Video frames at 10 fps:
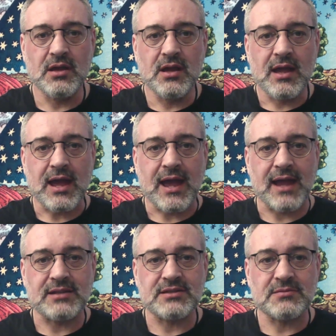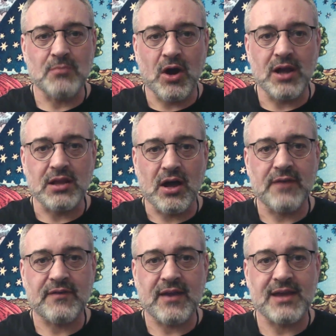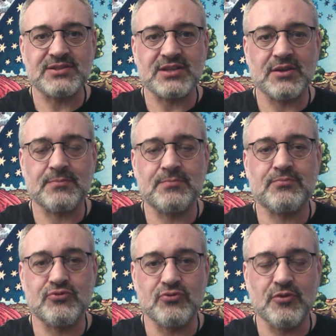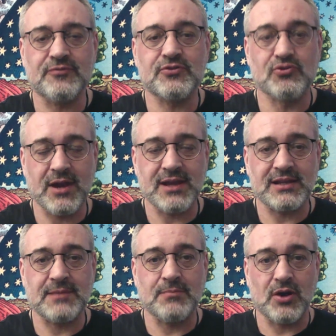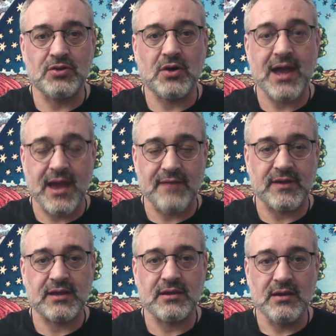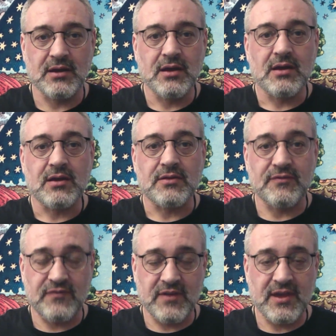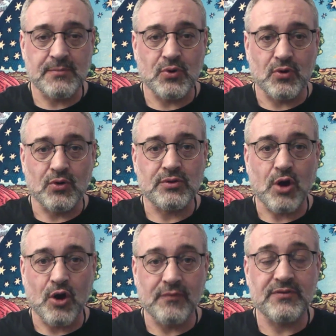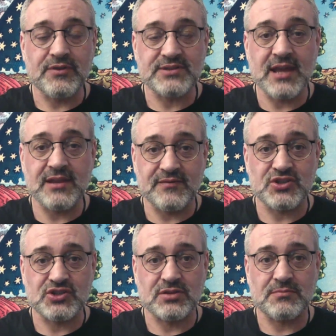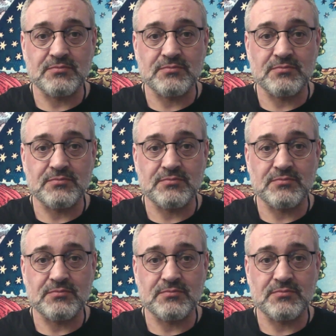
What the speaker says: And my life has improved greatly by not having the fear porn of the television